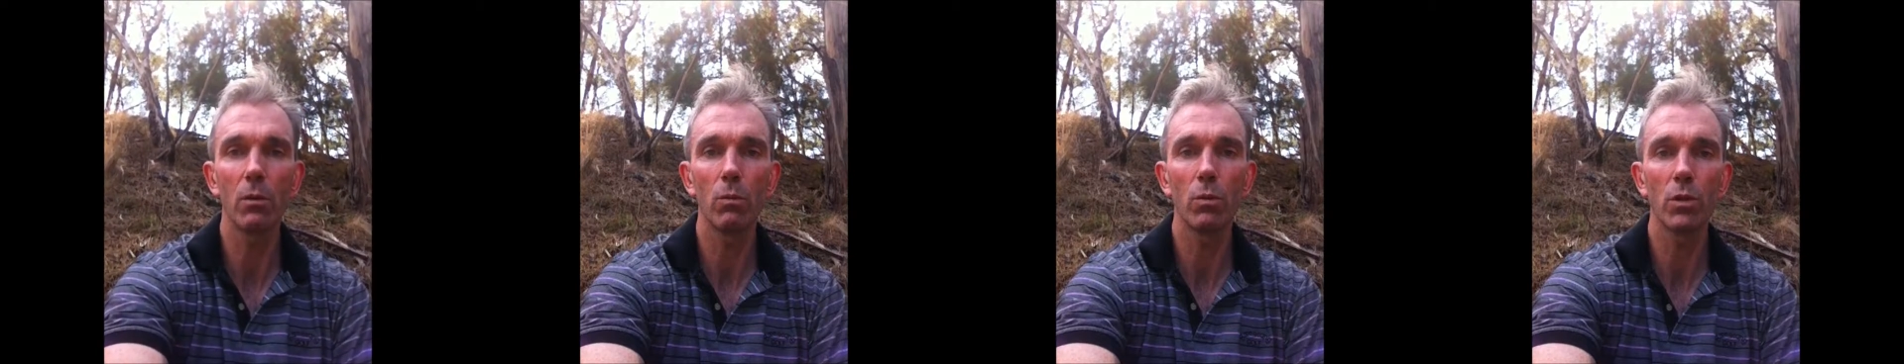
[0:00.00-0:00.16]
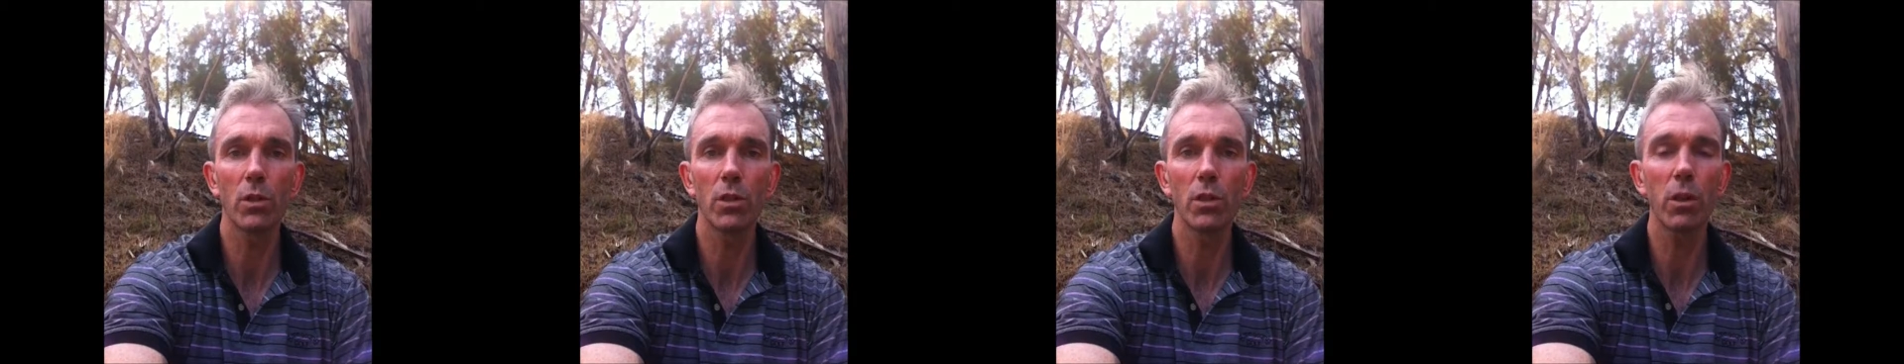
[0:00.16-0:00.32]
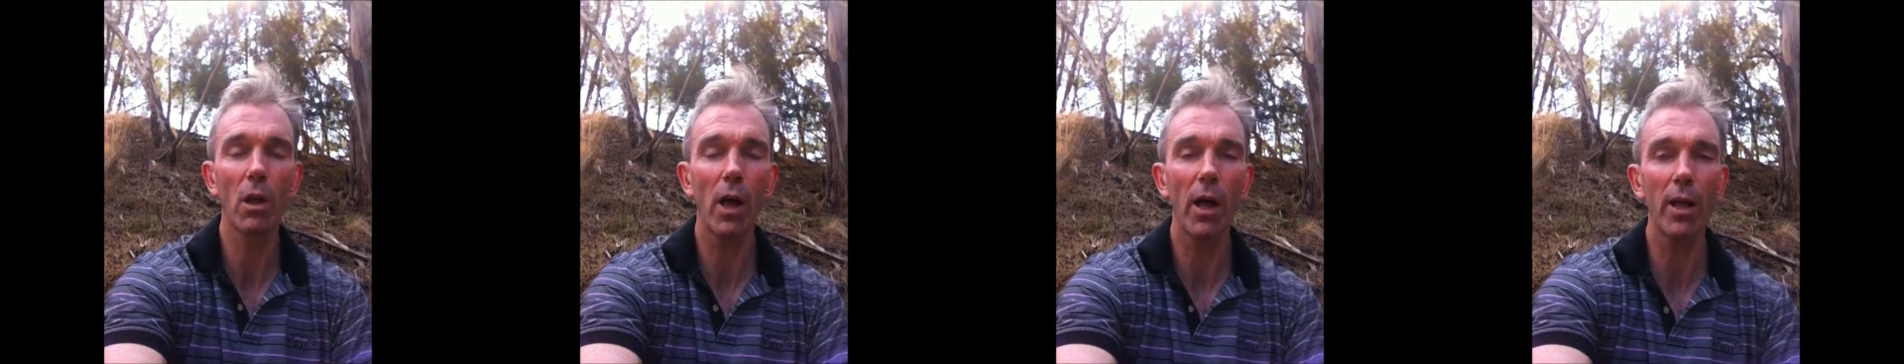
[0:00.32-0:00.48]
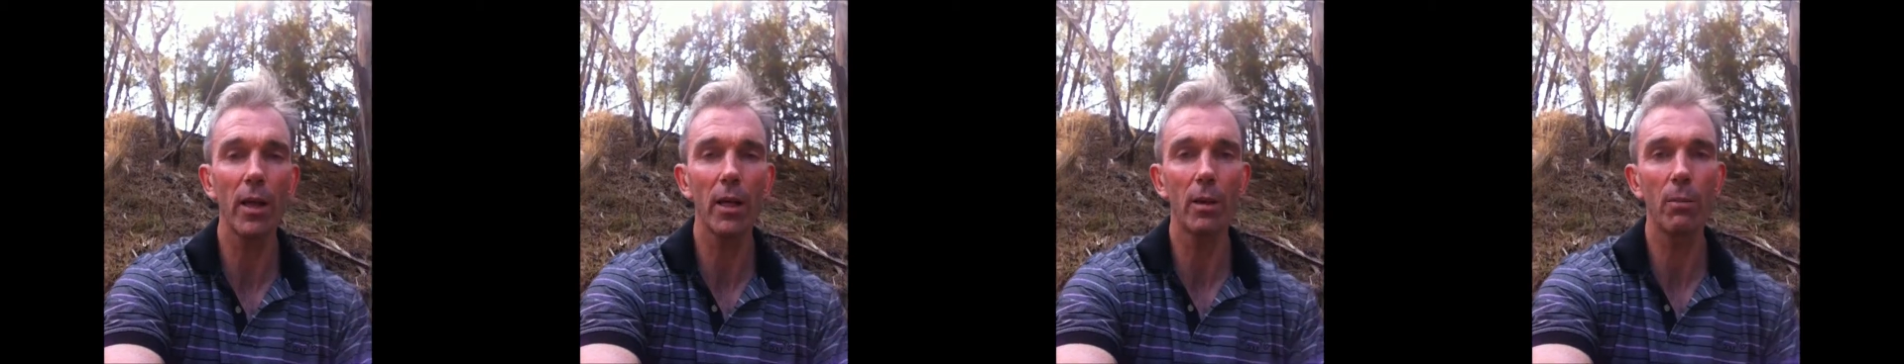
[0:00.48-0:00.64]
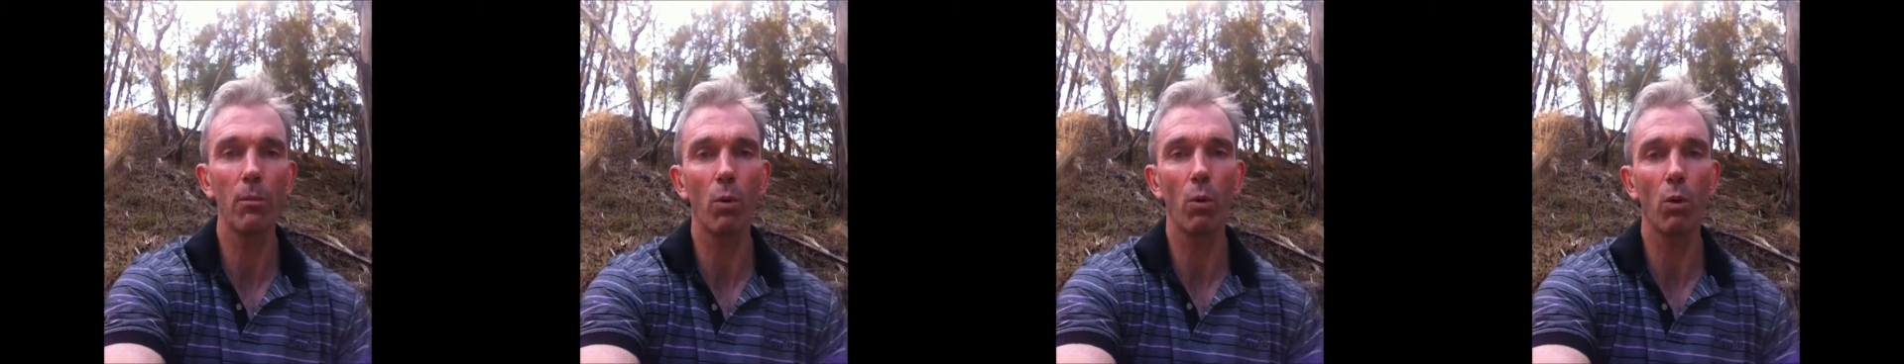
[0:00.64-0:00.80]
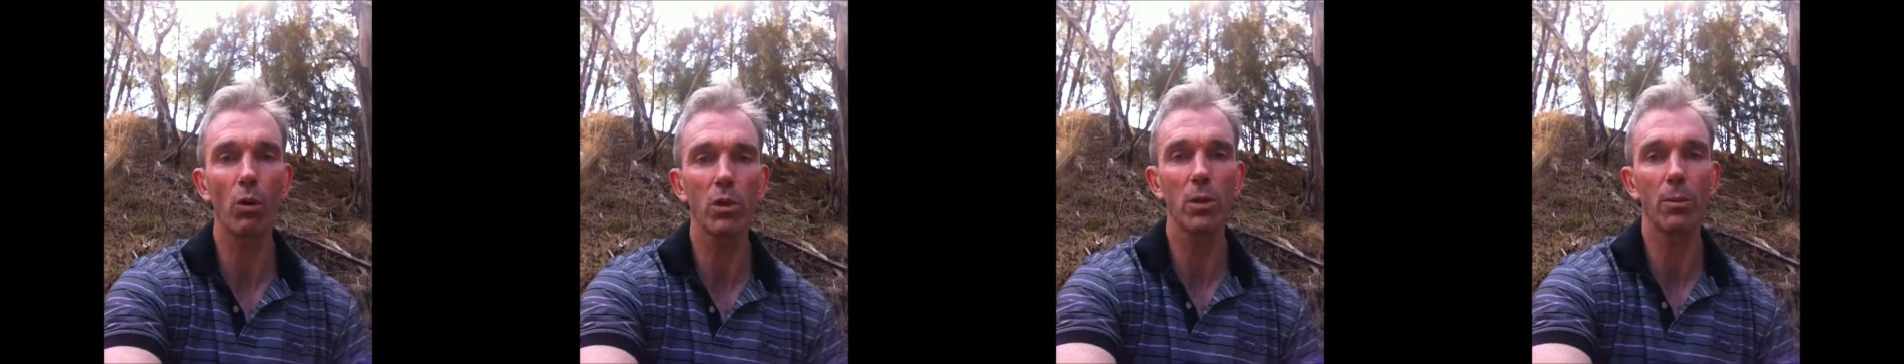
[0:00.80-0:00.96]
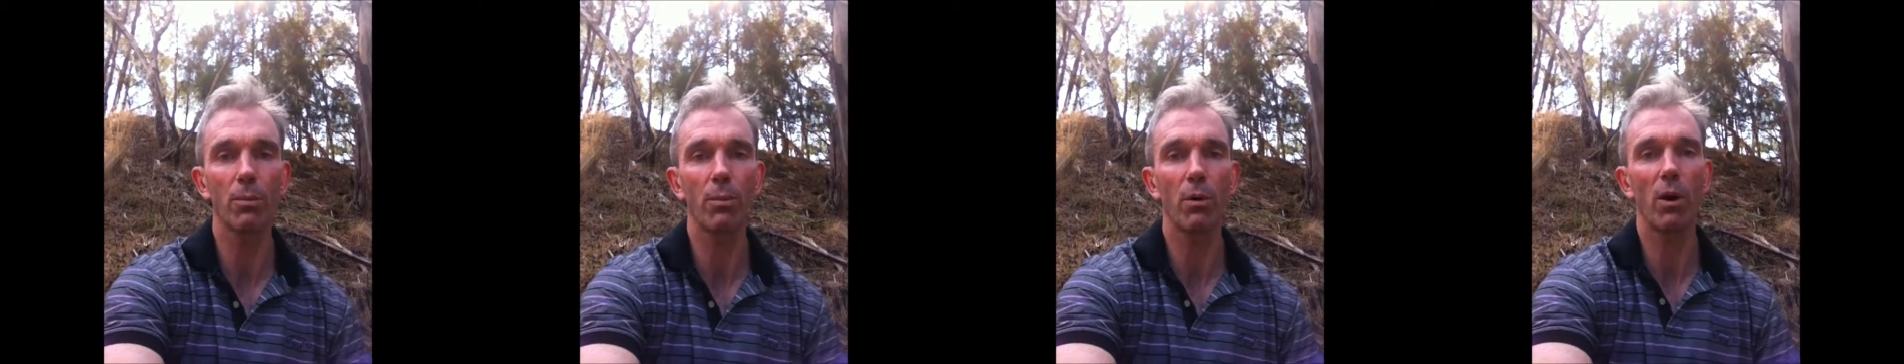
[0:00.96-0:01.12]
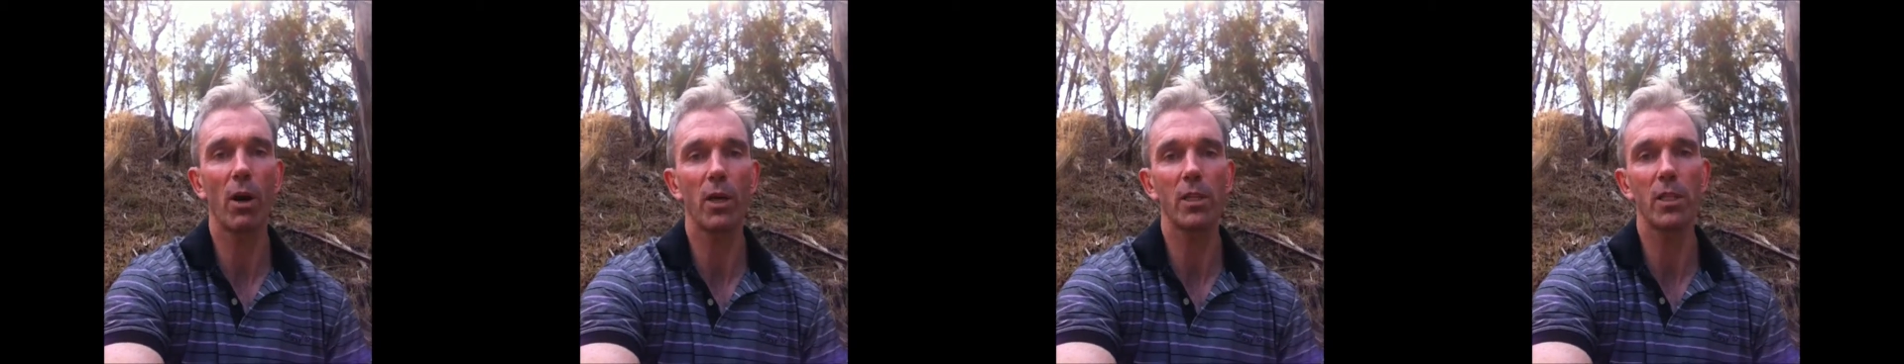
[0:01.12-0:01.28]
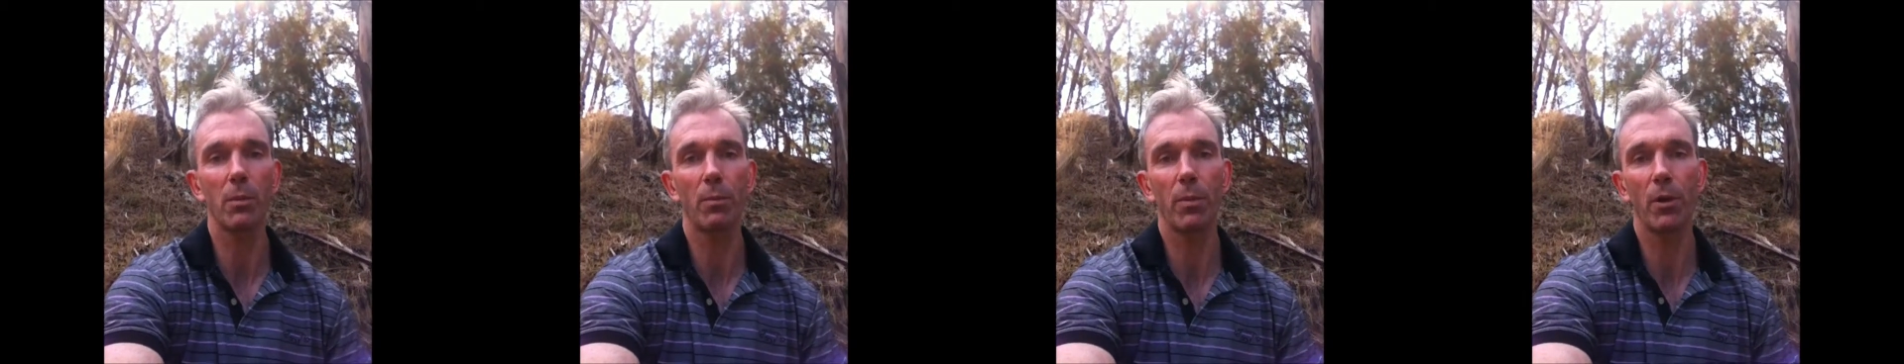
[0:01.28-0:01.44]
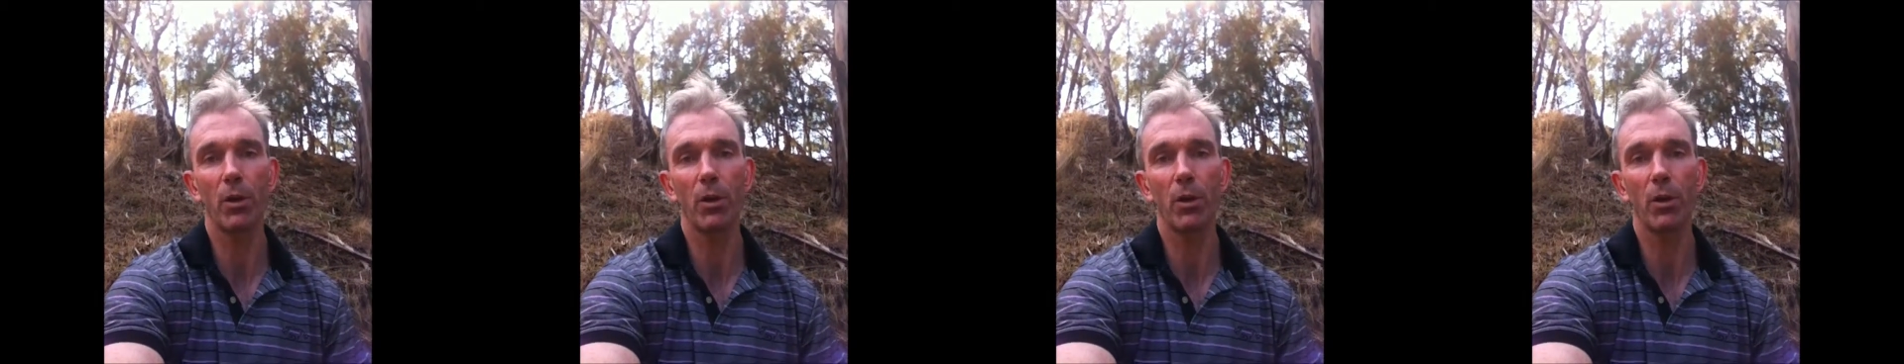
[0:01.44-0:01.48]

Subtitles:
slightly more surprising,